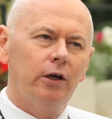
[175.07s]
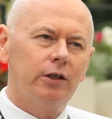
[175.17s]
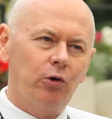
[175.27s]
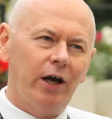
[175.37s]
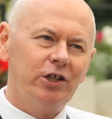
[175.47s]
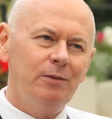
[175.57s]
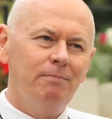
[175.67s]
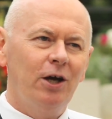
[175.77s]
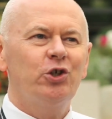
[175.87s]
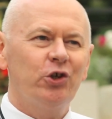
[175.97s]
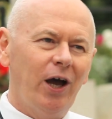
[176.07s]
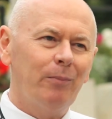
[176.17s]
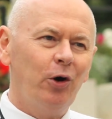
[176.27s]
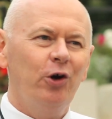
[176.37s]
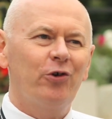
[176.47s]
to actually measure that
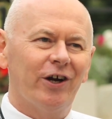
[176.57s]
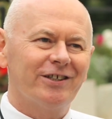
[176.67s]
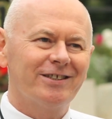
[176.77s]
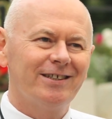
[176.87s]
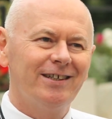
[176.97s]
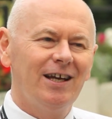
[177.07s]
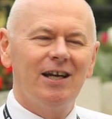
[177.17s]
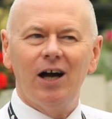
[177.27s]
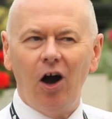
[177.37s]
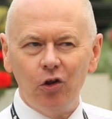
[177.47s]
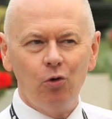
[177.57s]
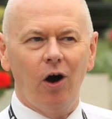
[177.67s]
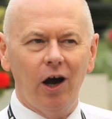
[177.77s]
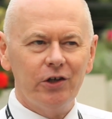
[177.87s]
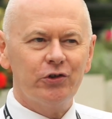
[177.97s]
progress.
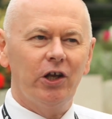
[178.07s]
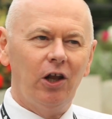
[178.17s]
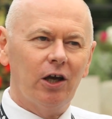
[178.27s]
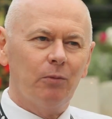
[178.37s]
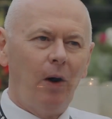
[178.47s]
Otherwise, they're like